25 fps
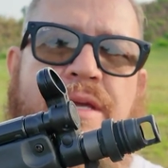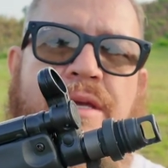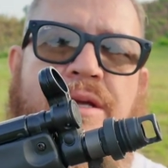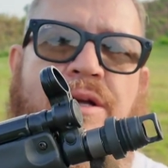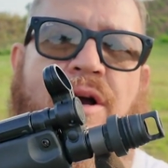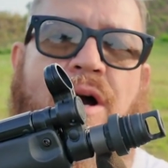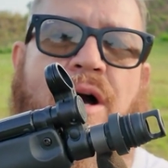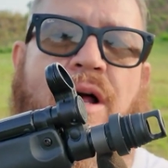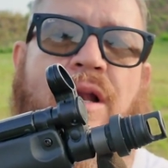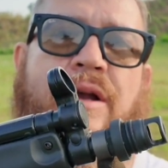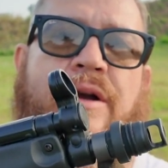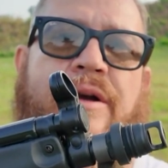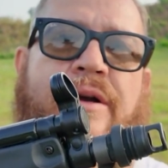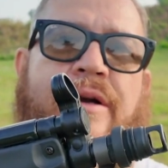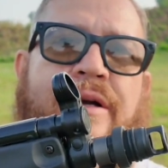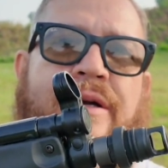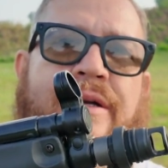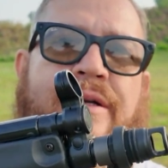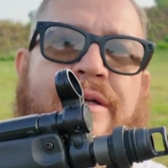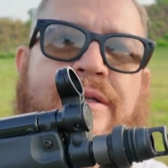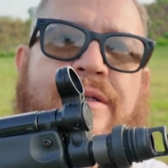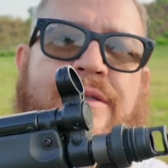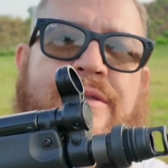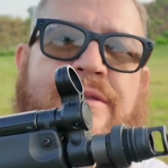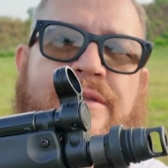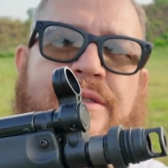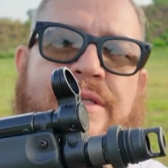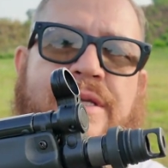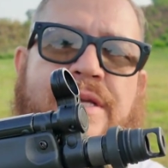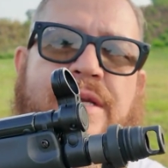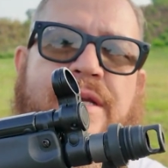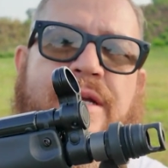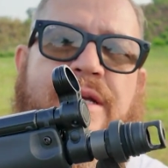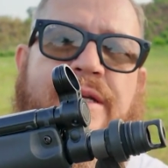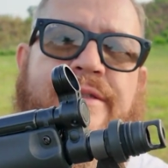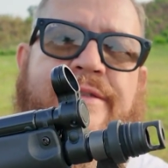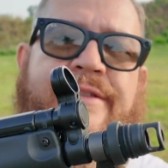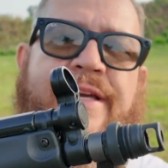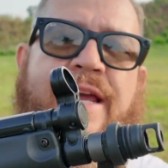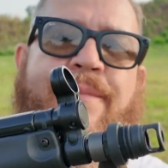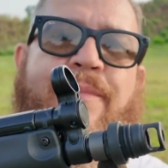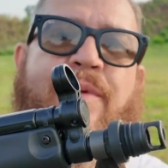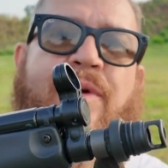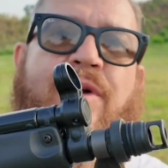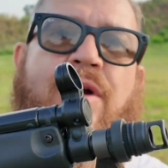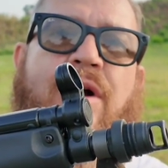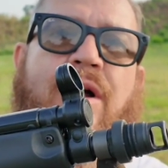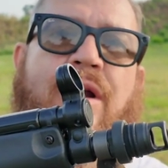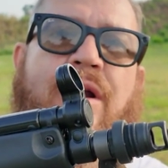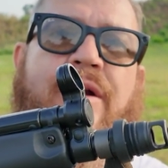collar, the
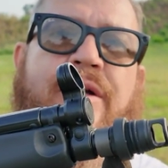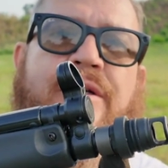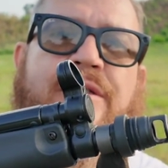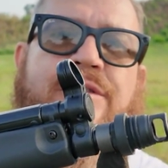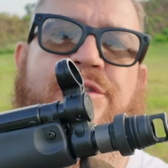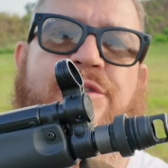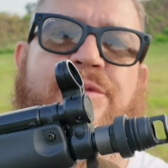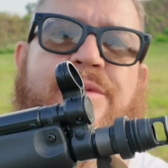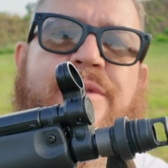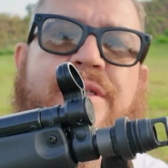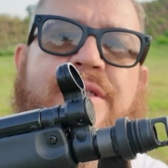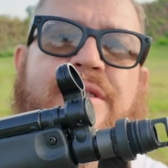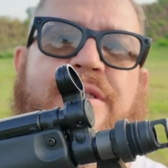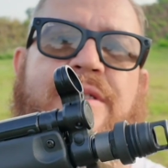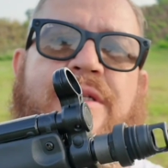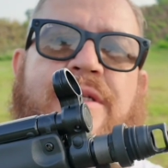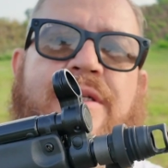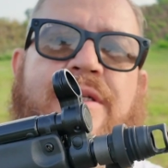taper collar to it.